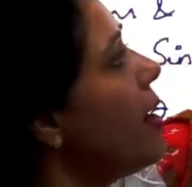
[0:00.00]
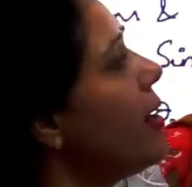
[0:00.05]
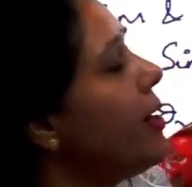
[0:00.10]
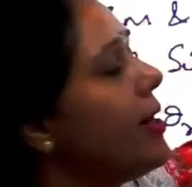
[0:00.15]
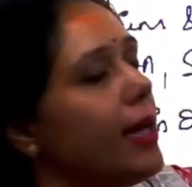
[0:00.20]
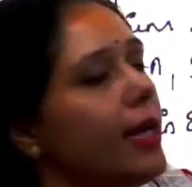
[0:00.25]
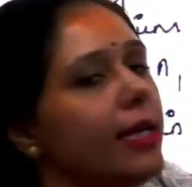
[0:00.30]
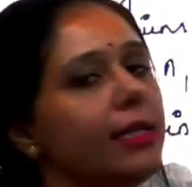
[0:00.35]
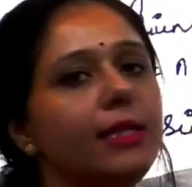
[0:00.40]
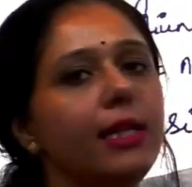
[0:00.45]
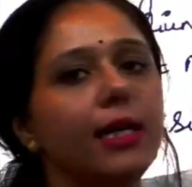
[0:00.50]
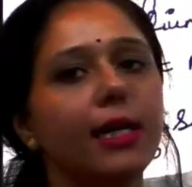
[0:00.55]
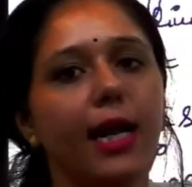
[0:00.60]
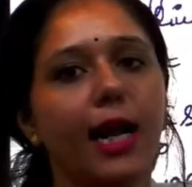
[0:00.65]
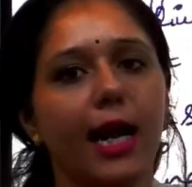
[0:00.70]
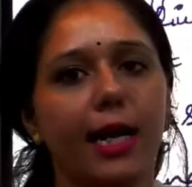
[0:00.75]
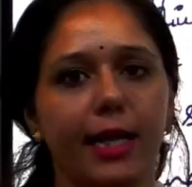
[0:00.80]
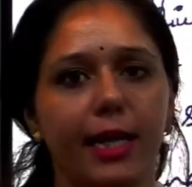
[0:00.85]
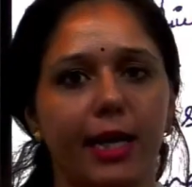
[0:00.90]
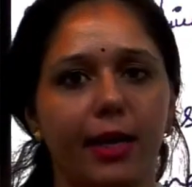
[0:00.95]
part is the
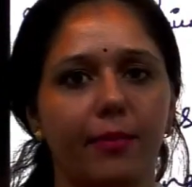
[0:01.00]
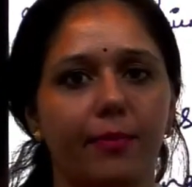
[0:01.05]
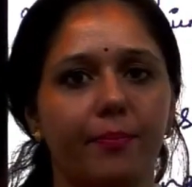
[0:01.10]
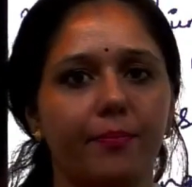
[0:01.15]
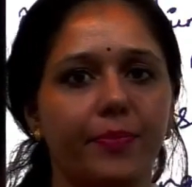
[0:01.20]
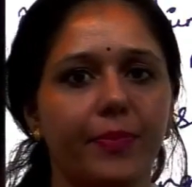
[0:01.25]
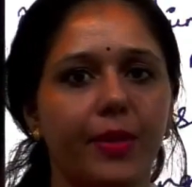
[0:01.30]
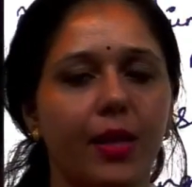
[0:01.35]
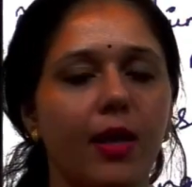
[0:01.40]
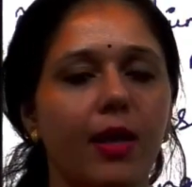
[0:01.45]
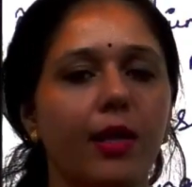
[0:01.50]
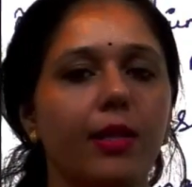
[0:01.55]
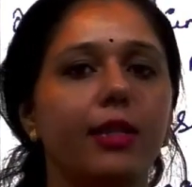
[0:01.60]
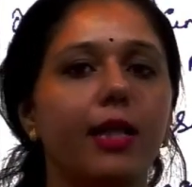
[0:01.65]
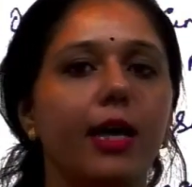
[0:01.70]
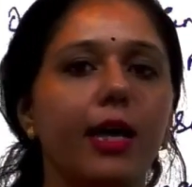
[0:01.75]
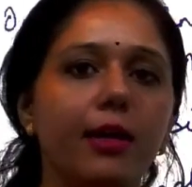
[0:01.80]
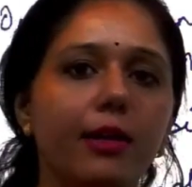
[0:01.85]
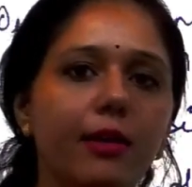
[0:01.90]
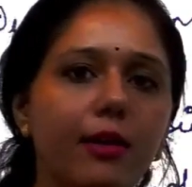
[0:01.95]
cladding.
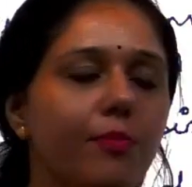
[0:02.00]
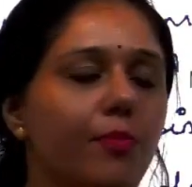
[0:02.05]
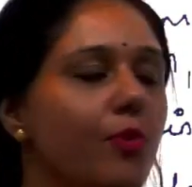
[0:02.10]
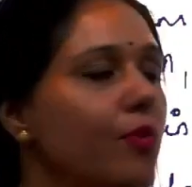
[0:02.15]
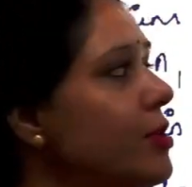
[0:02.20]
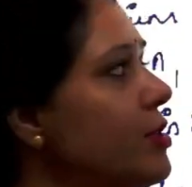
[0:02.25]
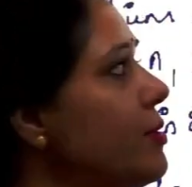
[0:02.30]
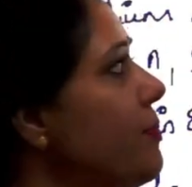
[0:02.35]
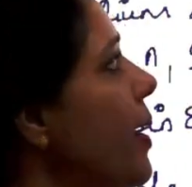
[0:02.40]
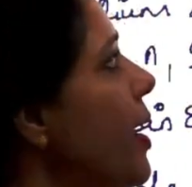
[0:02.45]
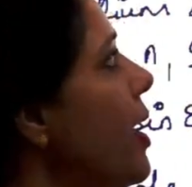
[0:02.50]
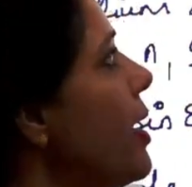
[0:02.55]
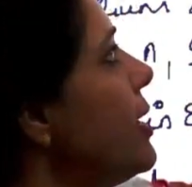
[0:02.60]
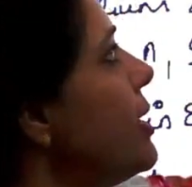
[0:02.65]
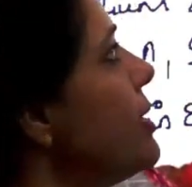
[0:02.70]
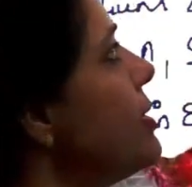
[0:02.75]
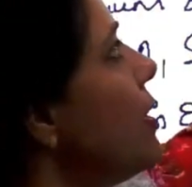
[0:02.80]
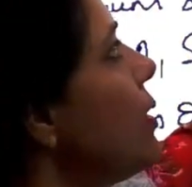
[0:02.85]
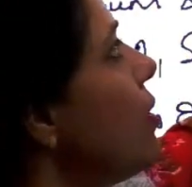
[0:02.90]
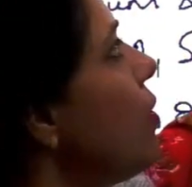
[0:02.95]
The innermost
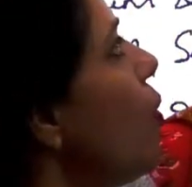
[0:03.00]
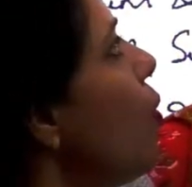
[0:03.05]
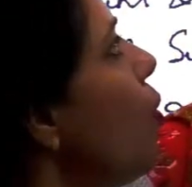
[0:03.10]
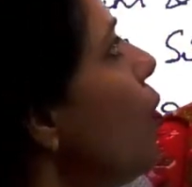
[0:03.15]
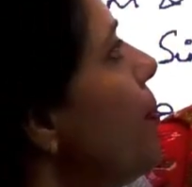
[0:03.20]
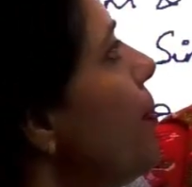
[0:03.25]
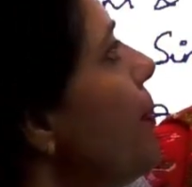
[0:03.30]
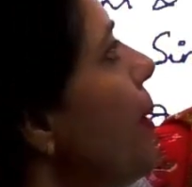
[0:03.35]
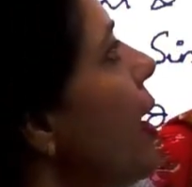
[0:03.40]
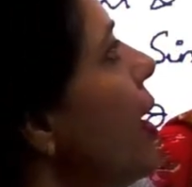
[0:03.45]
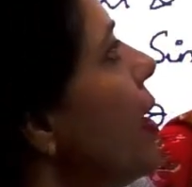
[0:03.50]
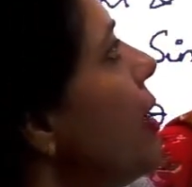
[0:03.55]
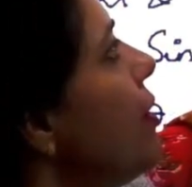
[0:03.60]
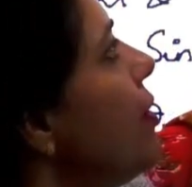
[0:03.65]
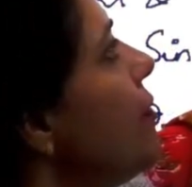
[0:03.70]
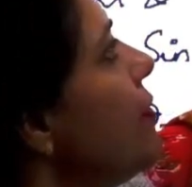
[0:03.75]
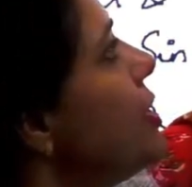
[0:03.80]
part is the core part